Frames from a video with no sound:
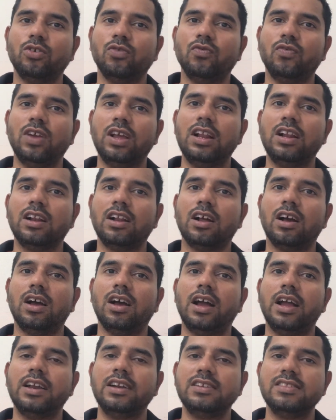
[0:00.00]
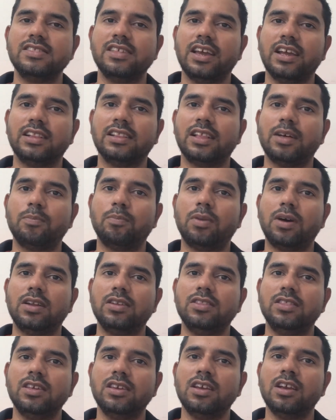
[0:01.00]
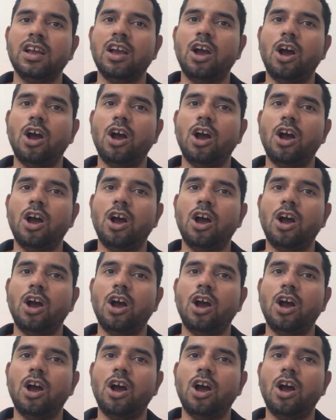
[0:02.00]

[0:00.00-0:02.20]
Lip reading: fill and check the purging